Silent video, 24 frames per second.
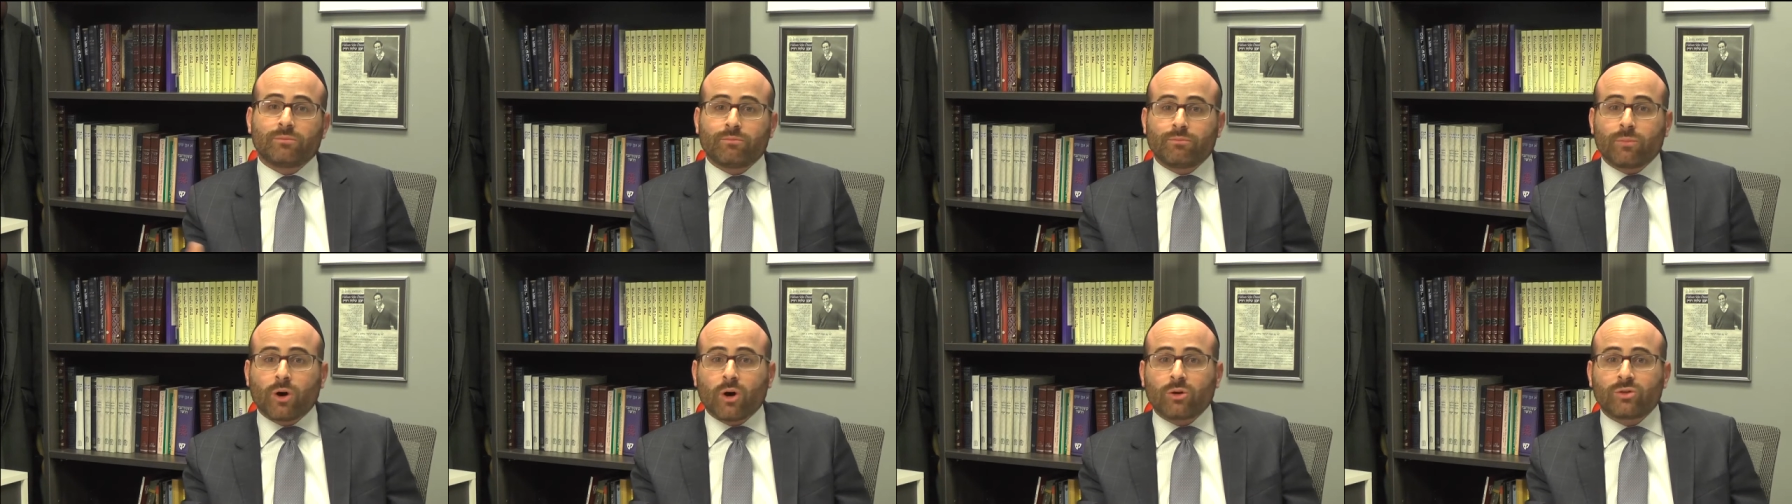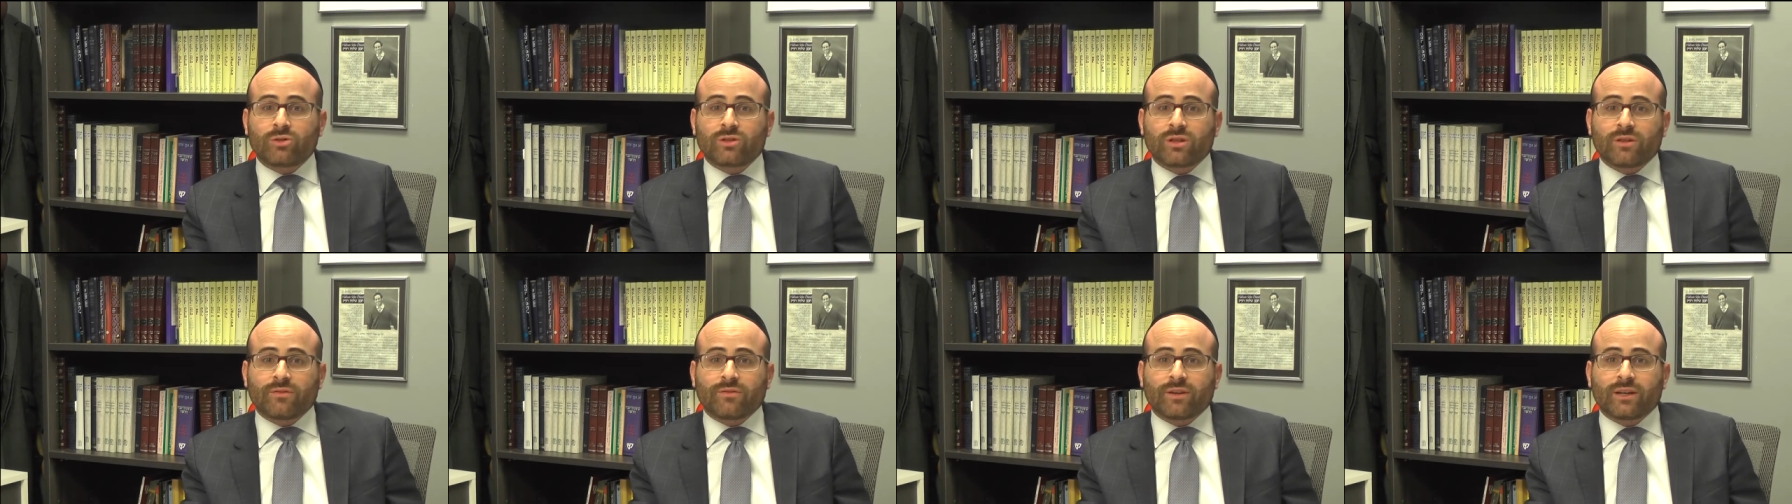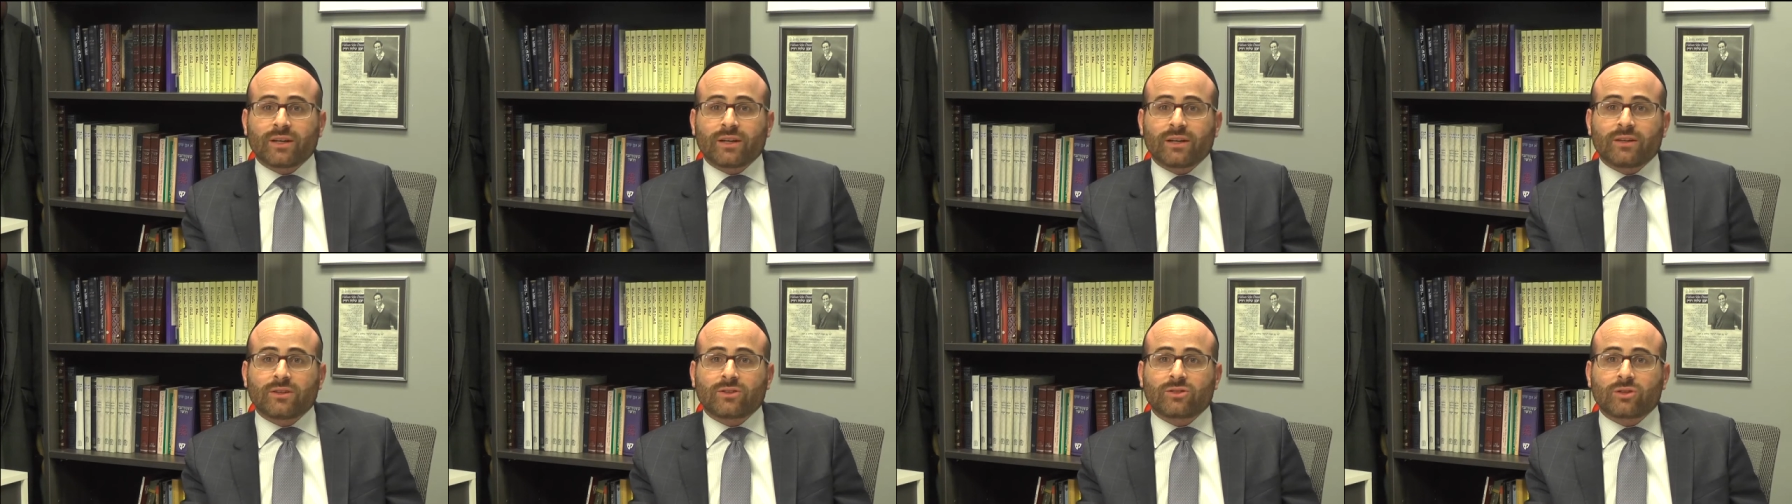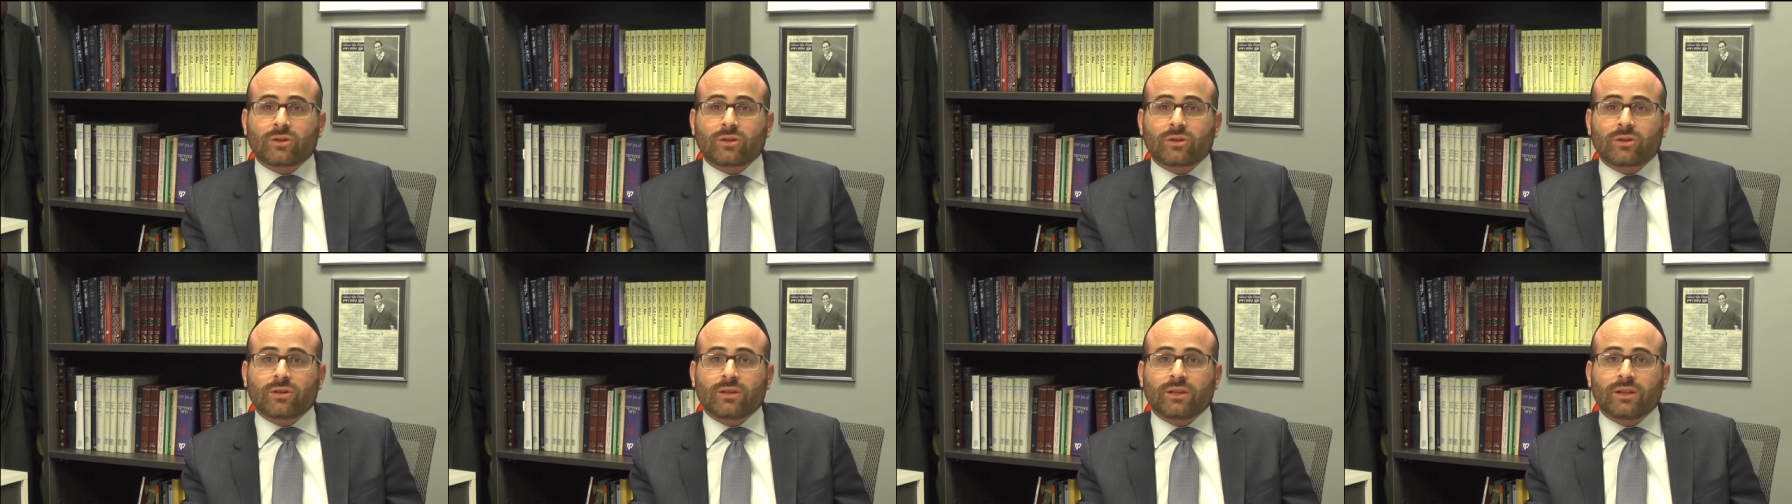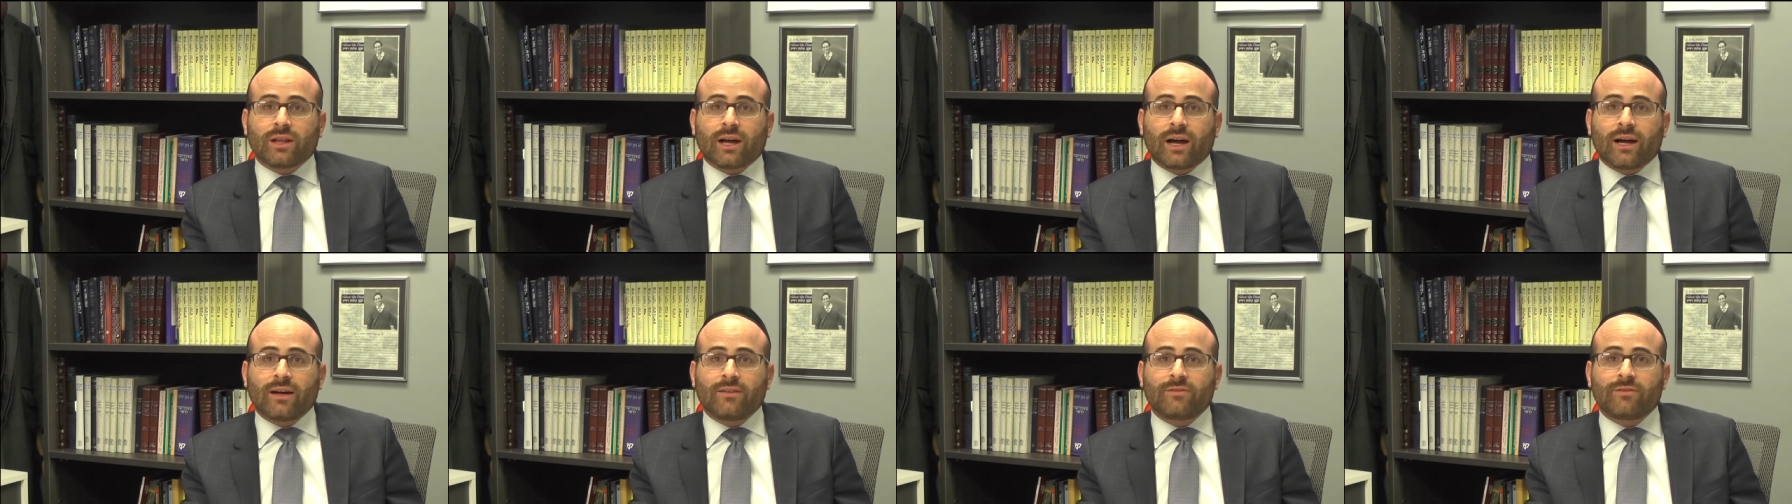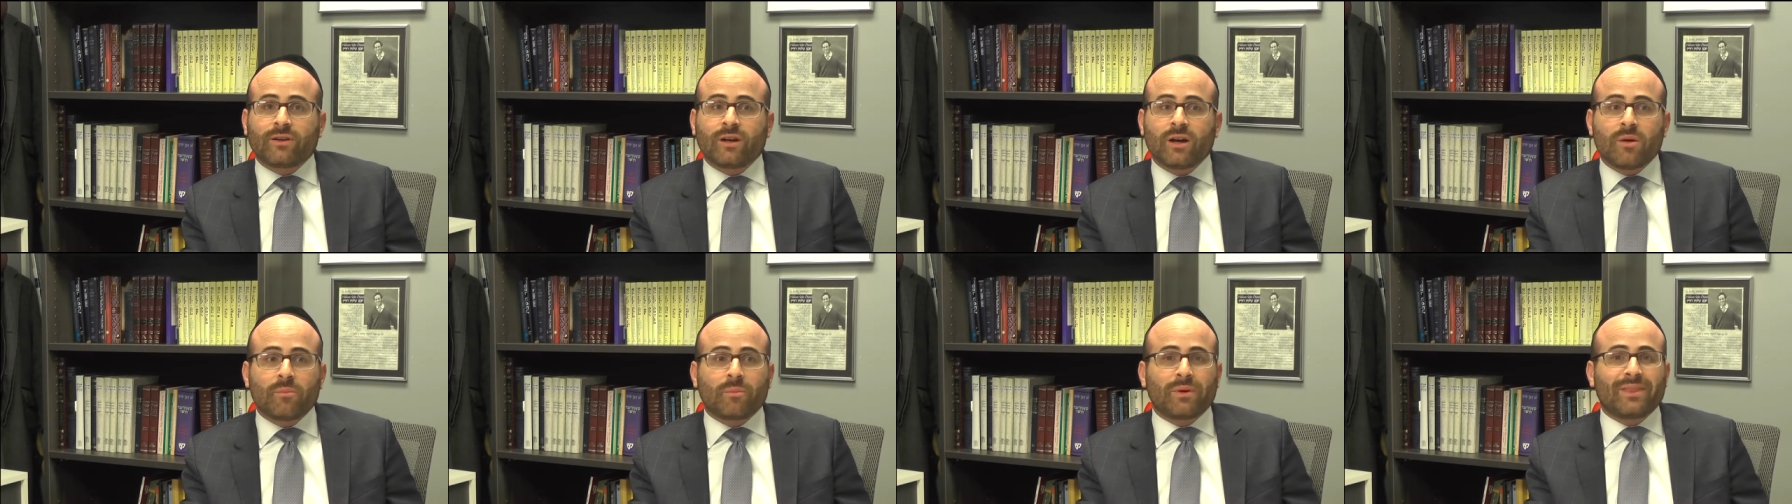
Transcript: most of it in his early life,